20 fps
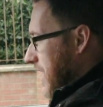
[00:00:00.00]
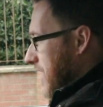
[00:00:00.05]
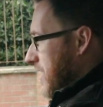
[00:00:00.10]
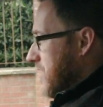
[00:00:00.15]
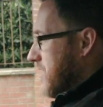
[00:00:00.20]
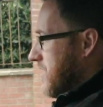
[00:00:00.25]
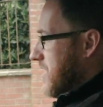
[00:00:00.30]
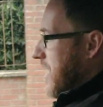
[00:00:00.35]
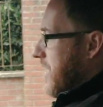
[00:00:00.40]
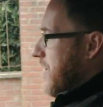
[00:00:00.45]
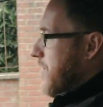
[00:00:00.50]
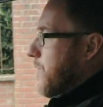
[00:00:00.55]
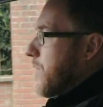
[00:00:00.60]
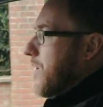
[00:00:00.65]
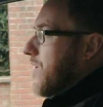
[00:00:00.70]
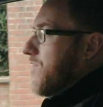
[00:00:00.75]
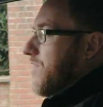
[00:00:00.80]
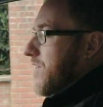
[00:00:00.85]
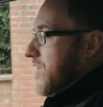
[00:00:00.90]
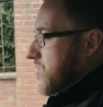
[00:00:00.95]
Steering
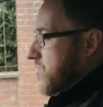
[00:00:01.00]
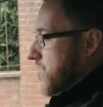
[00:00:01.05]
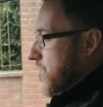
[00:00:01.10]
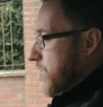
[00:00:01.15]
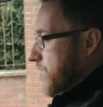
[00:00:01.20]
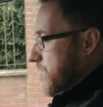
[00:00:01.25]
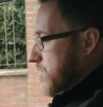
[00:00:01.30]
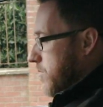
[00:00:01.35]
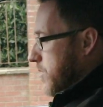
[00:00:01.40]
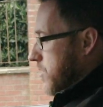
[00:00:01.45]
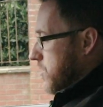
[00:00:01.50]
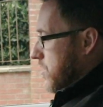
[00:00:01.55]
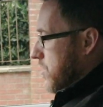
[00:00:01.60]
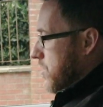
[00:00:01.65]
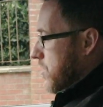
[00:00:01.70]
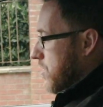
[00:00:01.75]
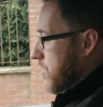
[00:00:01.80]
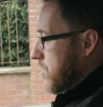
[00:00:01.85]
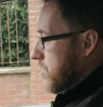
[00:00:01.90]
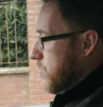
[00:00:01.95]
wheel feels comfortable to
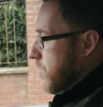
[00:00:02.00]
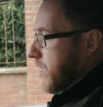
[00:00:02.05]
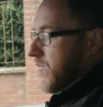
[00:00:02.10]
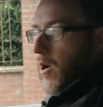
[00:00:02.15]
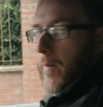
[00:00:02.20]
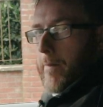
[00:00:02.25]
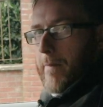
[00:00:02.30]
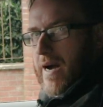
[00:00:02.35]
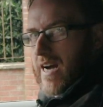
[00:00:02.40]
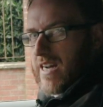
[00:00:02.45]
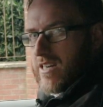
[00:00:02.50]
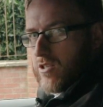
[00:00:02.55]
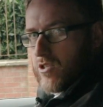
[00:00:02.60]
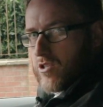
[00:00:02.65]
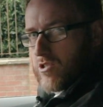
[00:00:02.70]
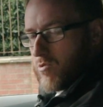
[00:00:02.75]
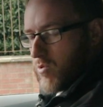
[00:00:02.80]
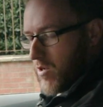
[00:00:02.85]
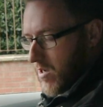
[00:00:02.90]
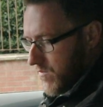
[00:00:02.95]
hold, and we've got
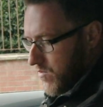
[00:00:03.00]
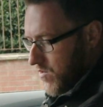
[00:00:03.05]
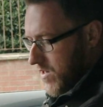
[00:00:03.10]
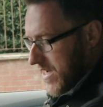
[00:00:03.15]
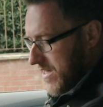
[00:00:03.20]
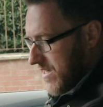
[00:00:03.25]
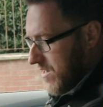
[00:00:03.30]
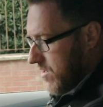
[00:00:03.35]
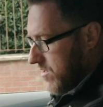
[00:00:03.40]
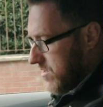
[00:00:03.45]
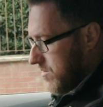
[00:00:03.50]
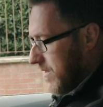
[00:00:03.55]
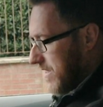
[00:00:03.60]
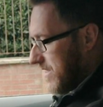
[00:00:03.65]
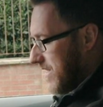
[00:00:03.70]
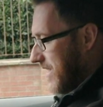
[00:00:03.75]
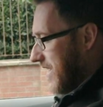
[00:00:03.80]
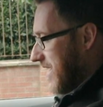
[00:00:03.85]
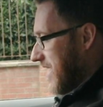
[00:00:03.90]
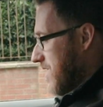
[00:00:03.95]
paddles to override the
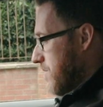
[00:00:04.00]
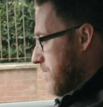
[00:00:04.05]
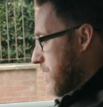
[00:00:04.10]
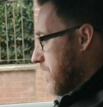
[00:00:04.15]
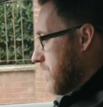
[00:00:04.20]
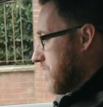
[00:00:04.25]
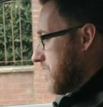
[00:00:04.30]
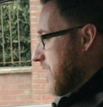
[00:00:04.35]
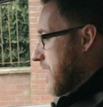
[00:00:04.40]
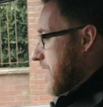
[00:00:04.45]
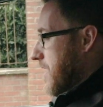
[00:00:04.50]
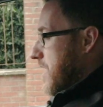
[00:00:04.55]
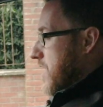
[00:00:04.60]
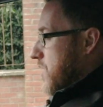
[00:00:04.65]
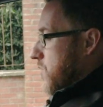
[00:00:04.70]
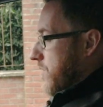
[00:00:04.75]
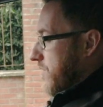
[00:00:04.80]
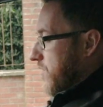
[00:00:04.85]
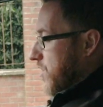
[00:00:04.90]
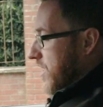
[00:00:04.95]
automatic gearbox.
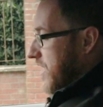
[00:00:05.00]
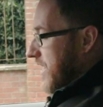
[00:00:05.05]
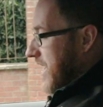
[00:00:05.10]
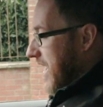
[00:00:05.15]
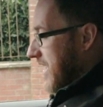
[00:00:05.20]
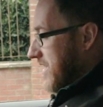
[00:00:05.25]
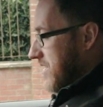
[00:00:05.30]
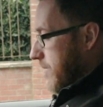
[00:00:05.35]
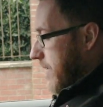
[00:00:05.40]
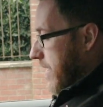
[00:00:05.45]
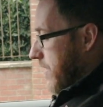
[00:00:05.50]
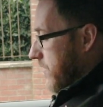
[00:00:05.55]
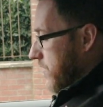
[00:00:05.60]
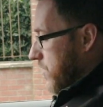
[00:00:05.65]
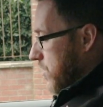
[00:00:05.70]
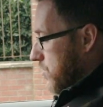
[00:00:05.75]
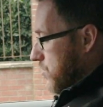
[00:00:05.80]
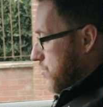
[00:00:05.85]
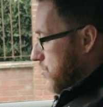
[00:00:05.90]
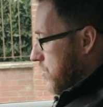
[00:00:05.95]
We've got a nice amount of
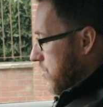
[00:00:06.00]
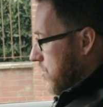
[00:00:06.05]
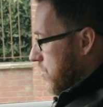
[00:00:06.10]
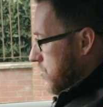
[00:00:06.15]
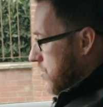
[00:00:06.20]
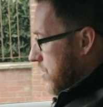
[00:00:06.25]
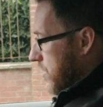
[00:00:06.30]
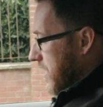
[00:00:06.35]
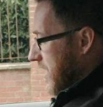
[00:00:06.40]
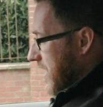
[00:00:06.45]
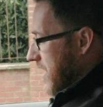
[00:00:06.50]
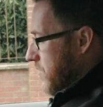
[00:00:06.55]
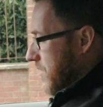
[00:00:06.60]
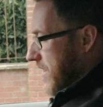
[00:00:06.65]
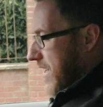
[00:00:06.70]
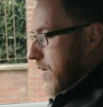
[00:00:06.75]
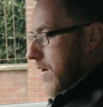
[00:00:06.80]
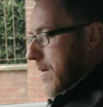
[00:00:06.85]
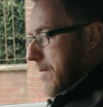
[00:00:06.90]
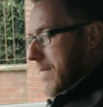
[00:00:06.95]
controls on here
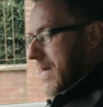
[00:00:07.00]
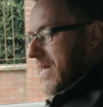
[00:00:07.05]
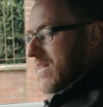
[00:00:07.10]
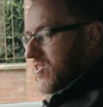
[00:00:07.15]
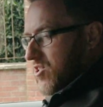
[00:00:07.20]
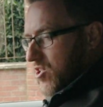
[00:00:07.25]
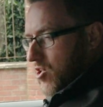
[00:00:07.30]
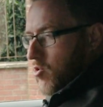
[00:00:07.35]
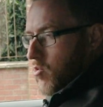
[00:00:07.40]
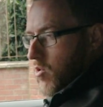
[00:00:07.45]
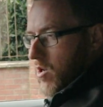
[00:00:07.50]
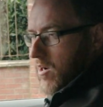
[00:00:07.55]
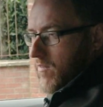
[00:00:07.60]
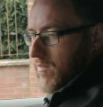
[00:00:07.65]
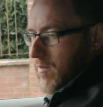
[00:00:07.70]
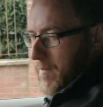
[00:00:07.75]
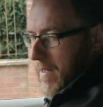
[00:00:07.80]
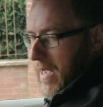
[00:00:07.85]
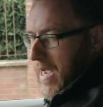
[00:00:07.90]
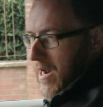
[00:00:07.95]
without it being too
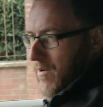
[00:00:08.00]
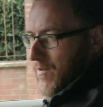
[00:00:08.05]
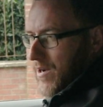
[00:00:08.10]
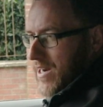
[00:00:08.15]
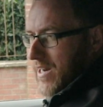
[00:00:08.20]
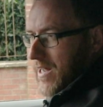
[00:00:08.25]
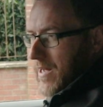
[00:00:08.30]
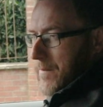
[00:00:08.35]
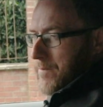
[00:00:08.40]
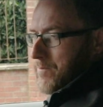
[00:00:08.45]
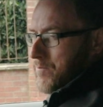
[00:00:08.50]
overbearing.